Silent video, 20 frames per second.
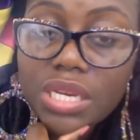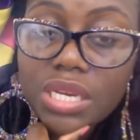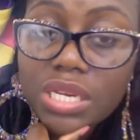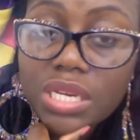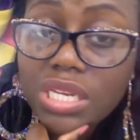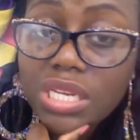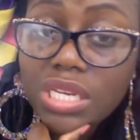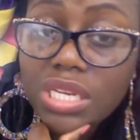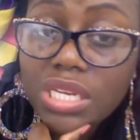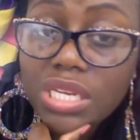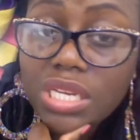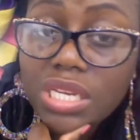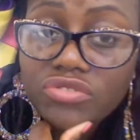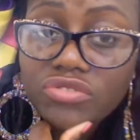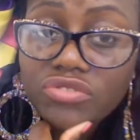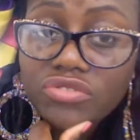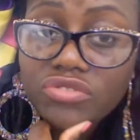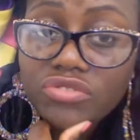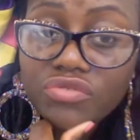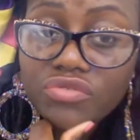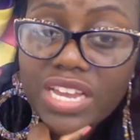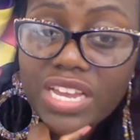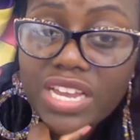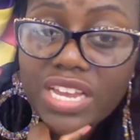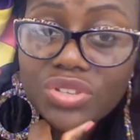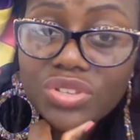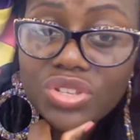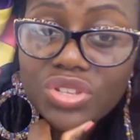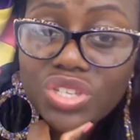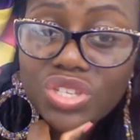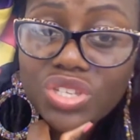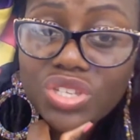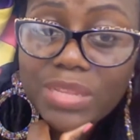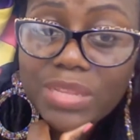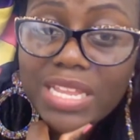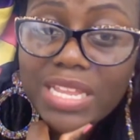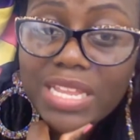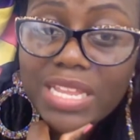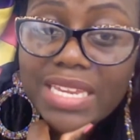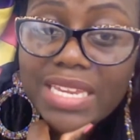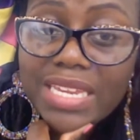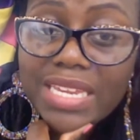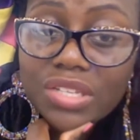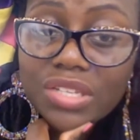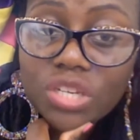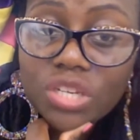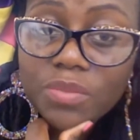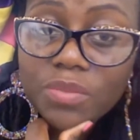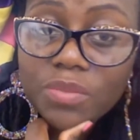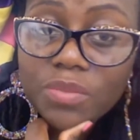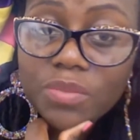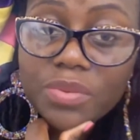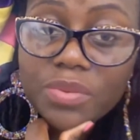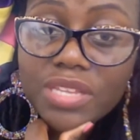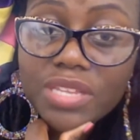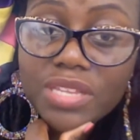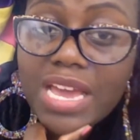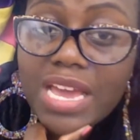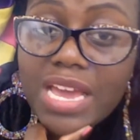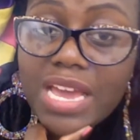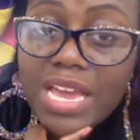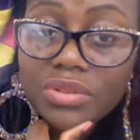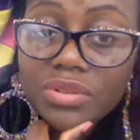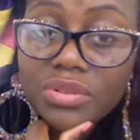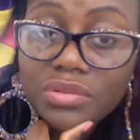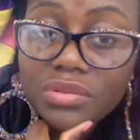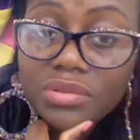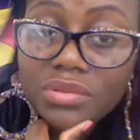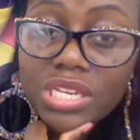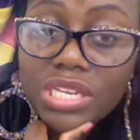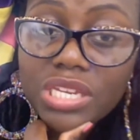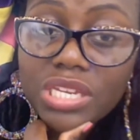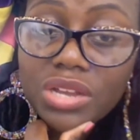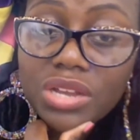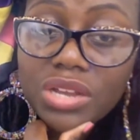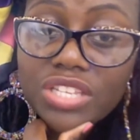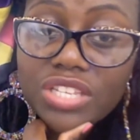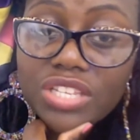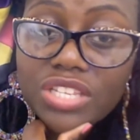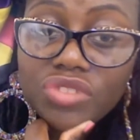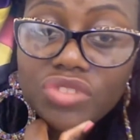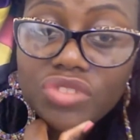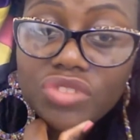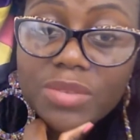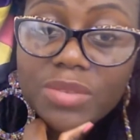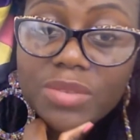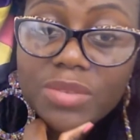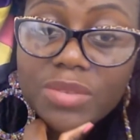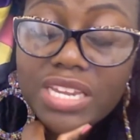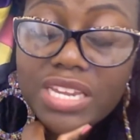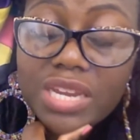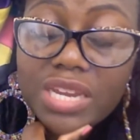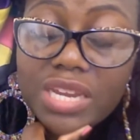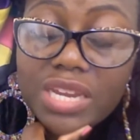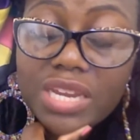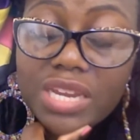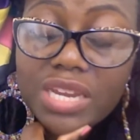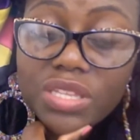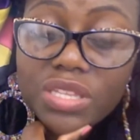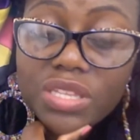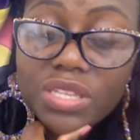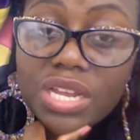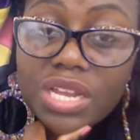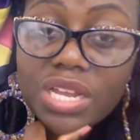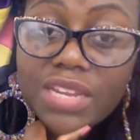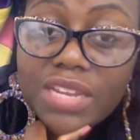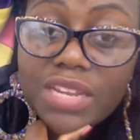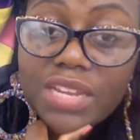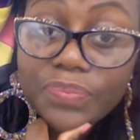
kids are kind of running around and just playing and jumping up and down and eating ice cream and staying up till midnight.